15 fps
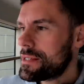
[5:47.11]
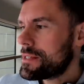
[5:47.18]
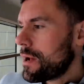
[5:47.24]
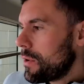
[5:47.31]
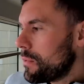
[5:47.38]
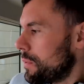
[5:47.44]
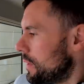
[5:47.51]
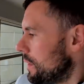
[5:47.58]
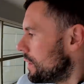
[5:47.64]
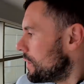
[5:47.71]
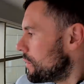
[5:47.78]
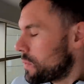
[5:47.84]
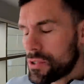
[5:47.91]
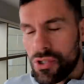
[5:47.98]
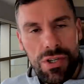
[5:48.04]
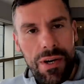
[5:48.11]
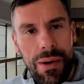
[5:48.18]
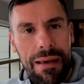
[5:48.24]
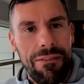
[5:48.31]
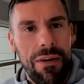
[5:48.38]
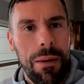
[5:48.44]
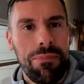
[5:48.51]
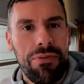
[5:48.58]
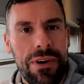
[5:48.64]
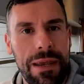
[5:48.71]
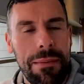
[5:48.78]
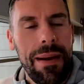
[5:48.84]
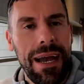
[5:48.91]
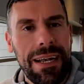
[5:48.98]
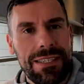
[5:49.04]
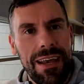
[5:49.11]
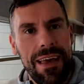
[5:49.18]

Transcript: So we're just gonna have our pre-match